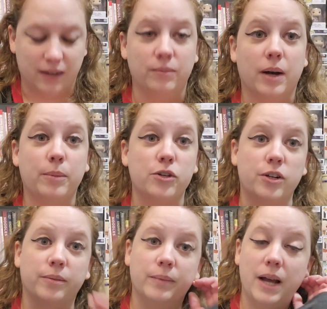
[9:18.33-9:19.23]
I'm not sure.
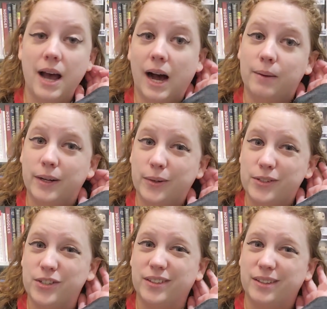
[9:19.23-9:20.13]
I'm not quite
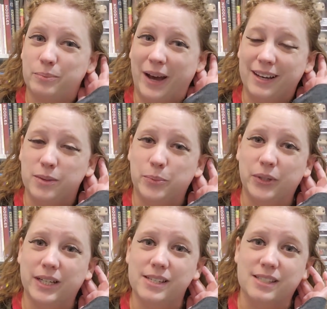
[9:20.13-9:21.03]
sure. The back of the
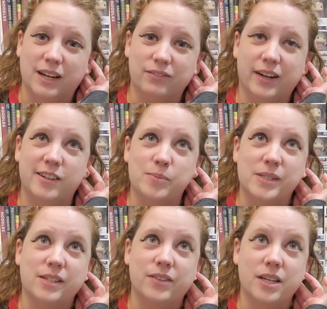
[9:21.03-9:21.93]
book is not very
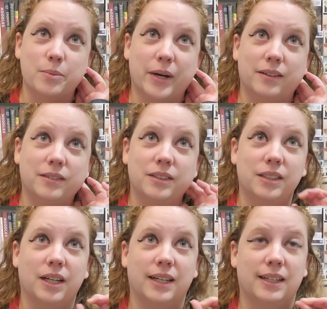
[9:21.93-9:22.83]
specific about
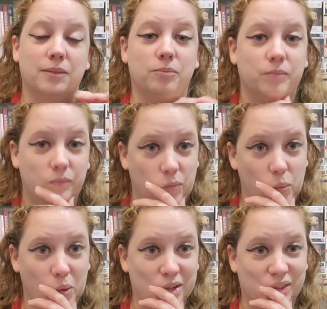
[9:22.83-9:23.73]

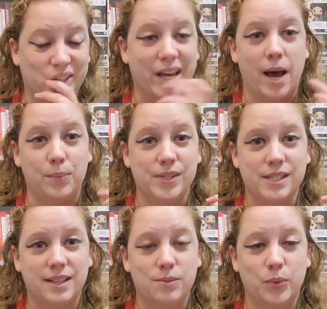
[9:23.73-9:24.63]
what really happens in
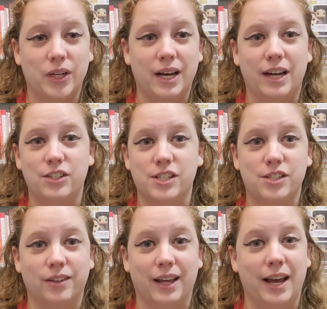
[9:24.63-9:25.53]
this book. I just
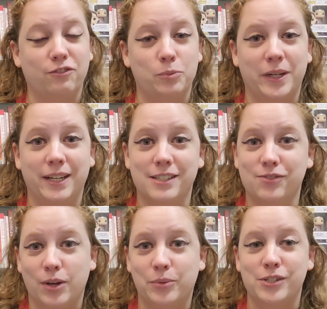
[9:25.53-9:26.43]
know that everybody in his
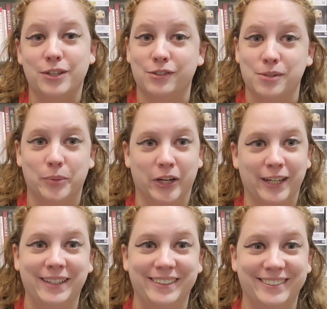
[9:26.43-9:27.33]
family has killed somebody,
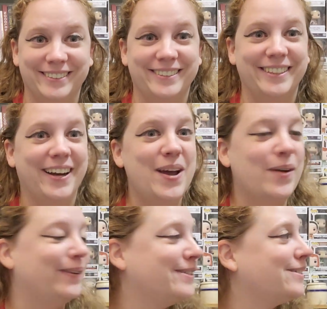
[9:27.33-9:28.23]

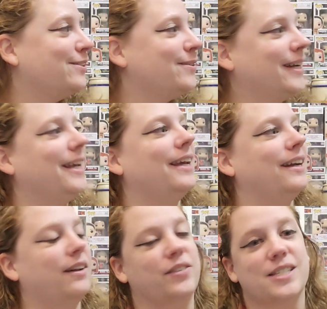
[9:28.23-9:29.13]
which is intriguing in and
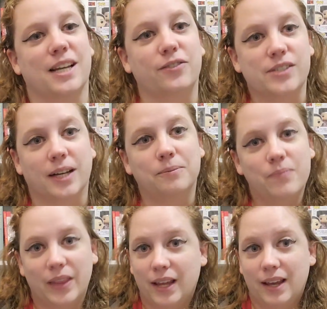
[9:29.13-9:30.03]
of itself. So
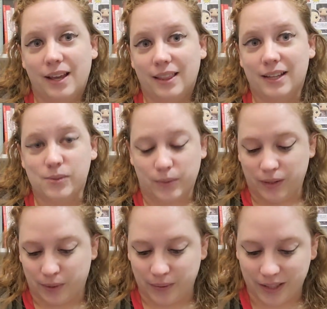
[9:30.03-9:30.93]
that's what we
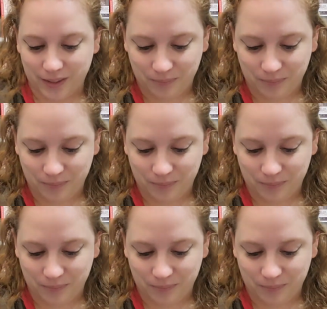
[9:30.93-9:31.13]
go with.